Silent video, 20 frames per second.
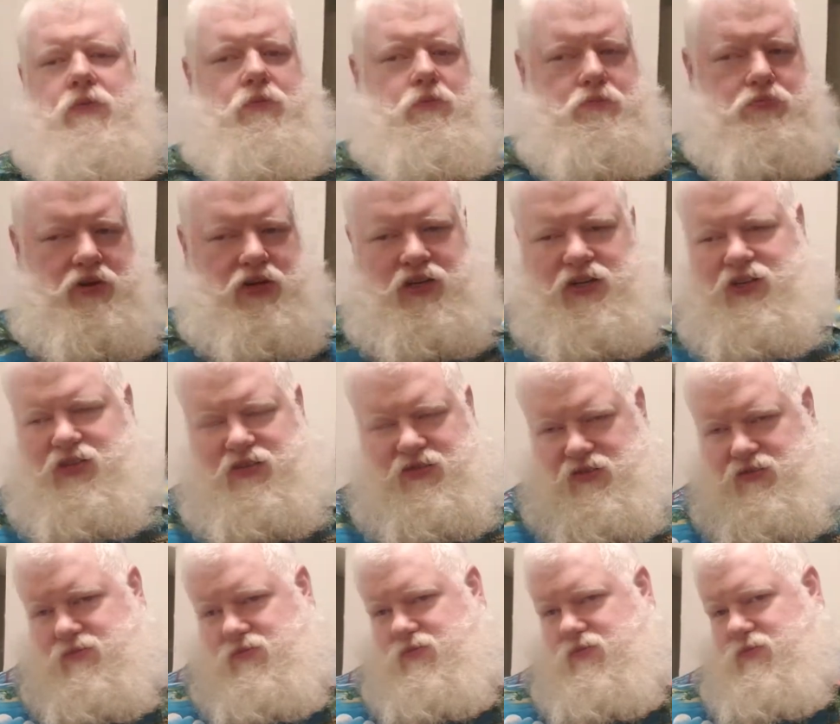but
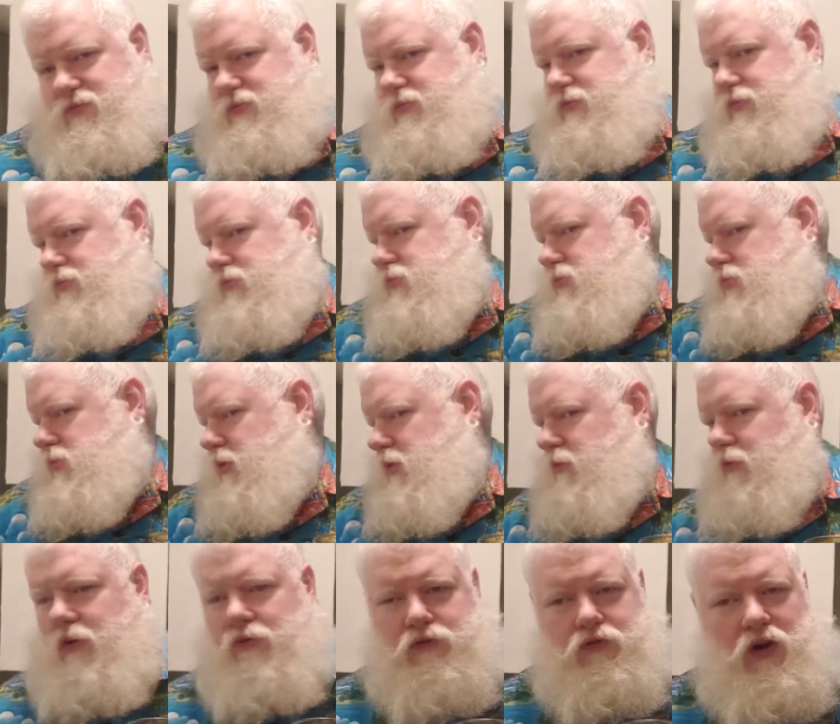
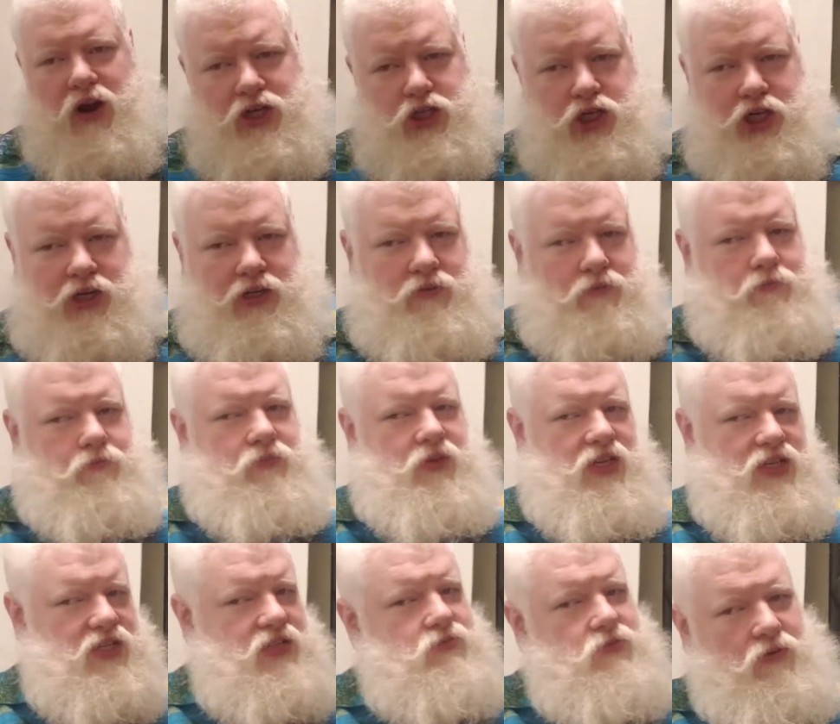refreshing.
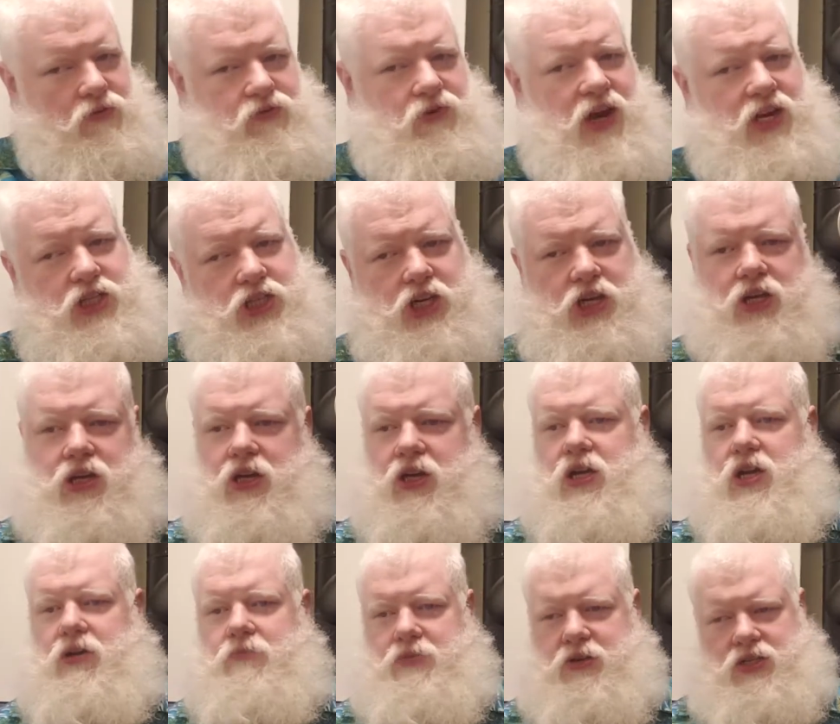This is refreshing,
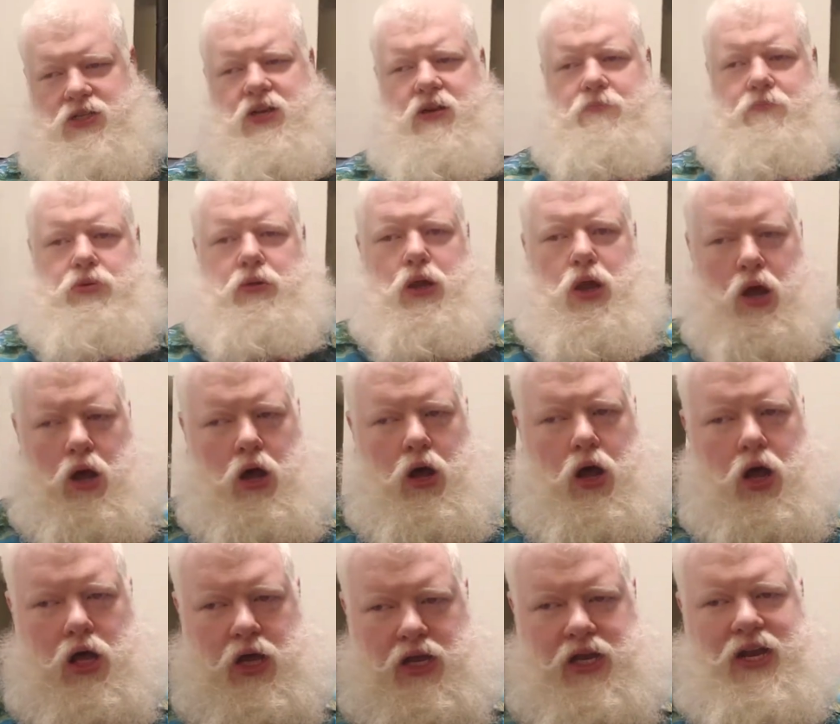but it's not
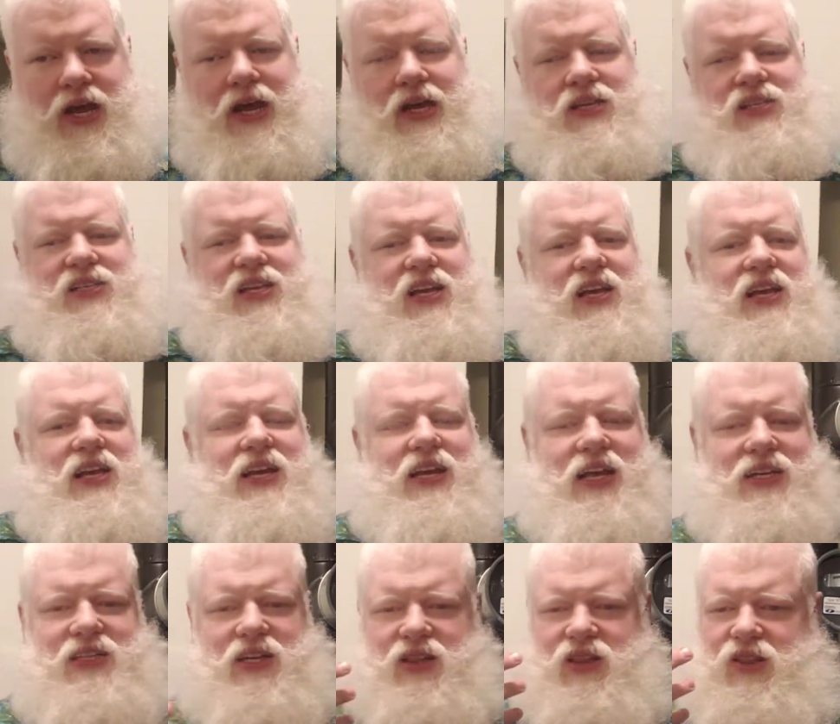blah. It has it
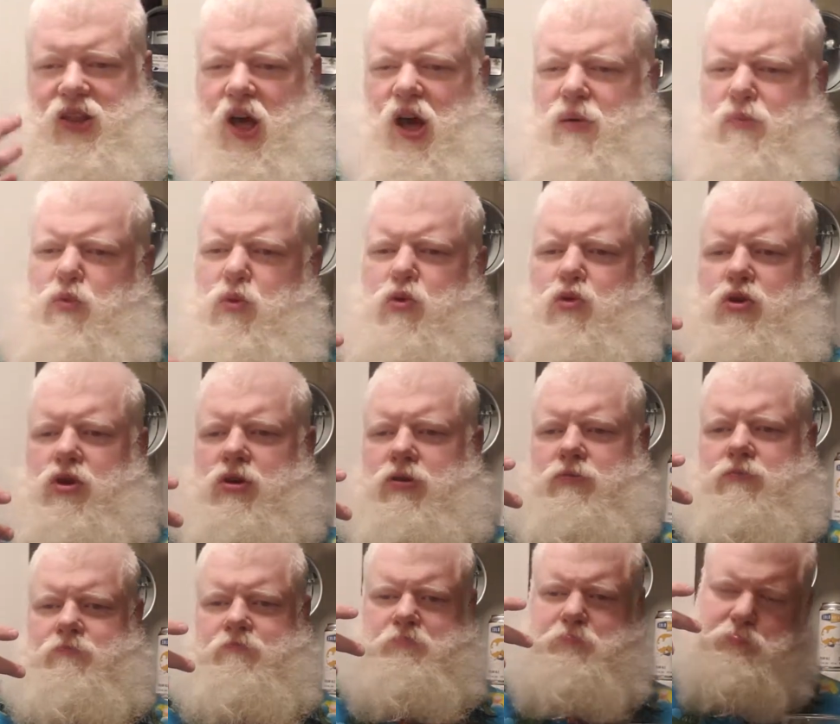has a lot more
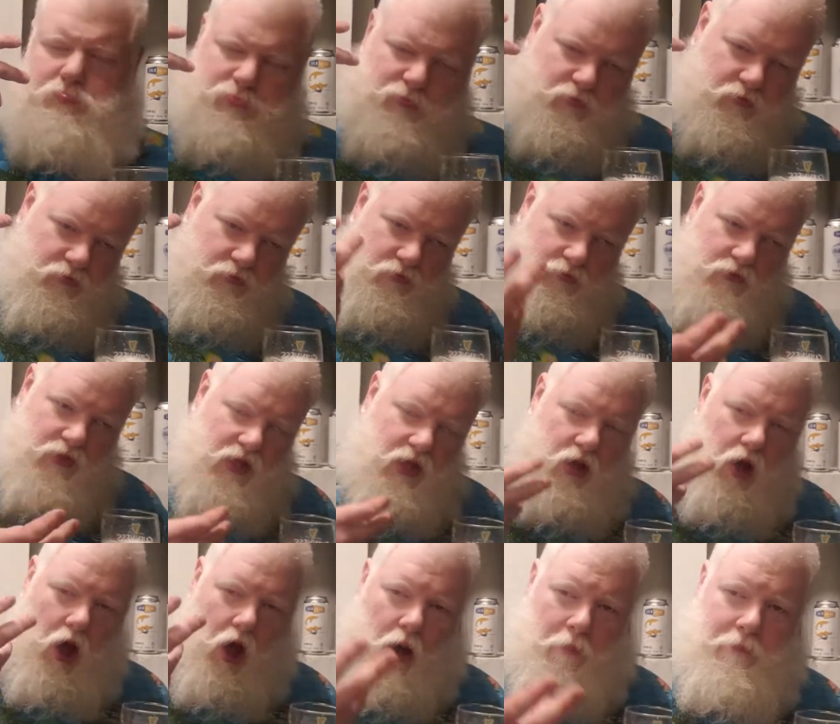
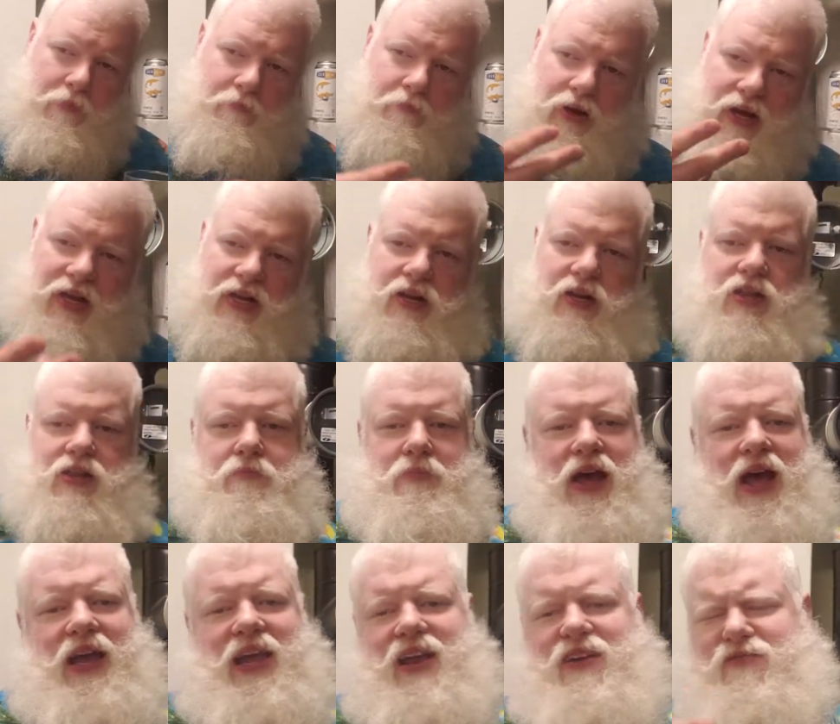hop bite on the
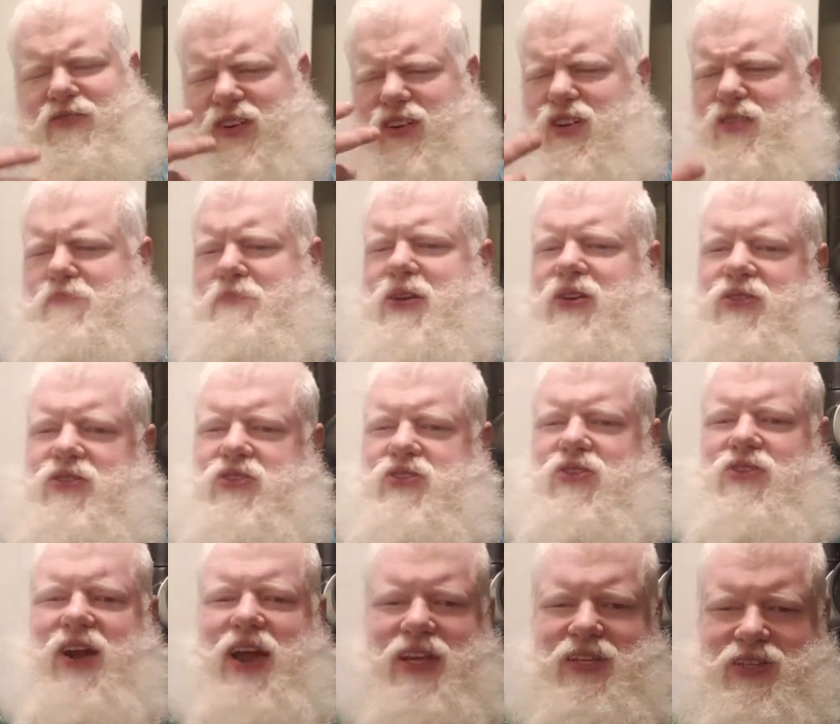back end, very
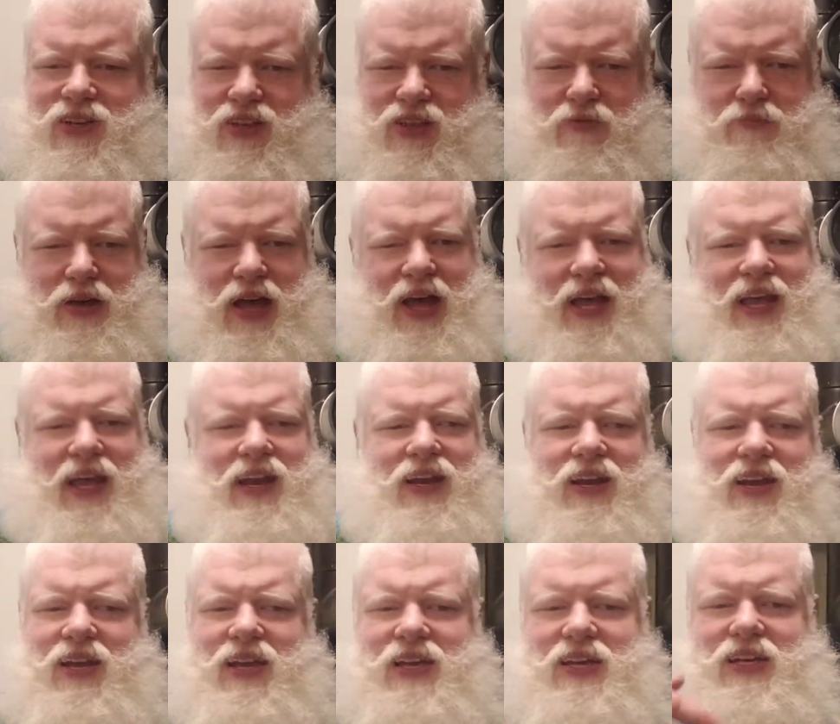pilsner-esque on the back end,
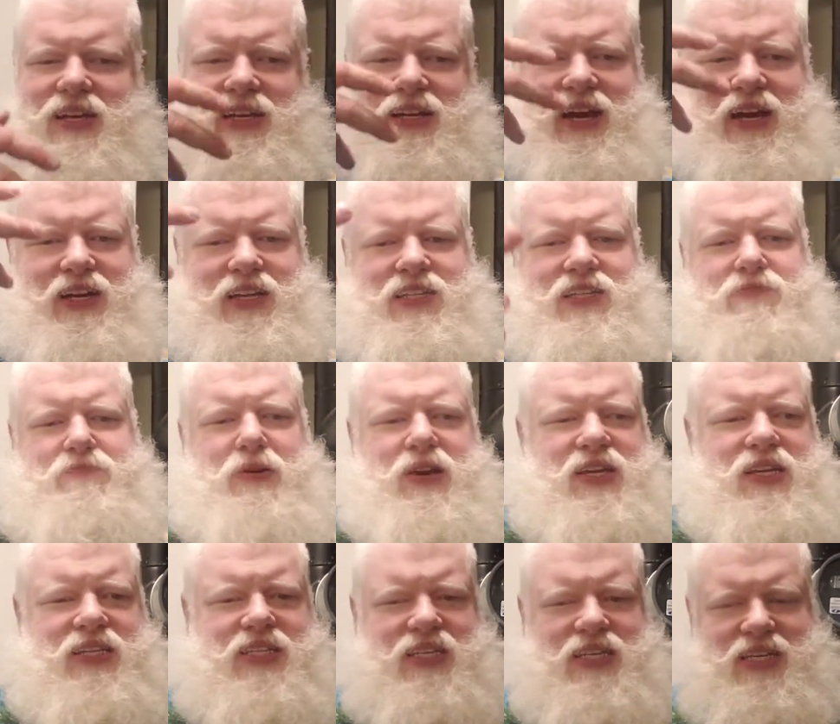kind of
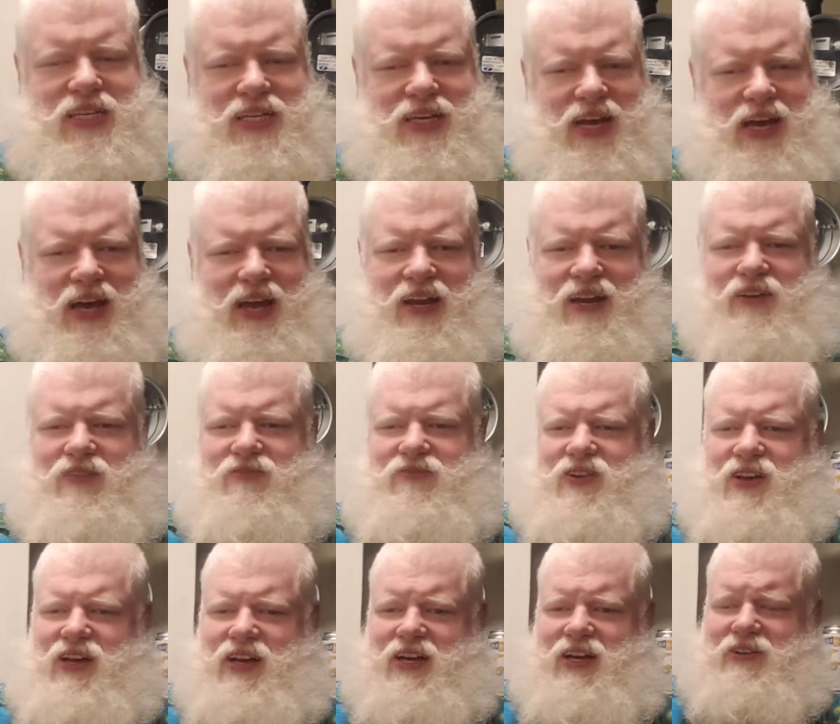spicy, kind of
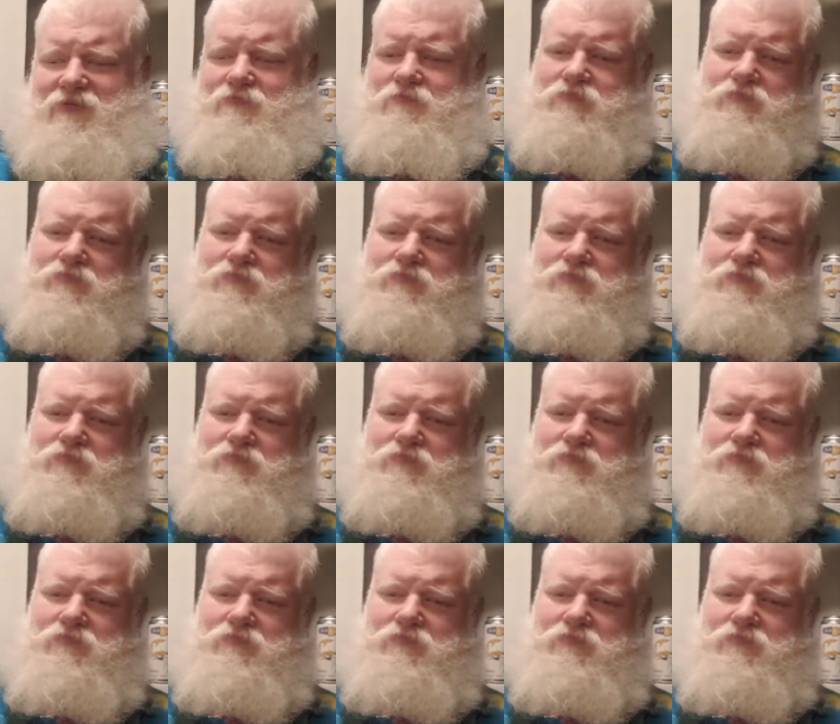uh,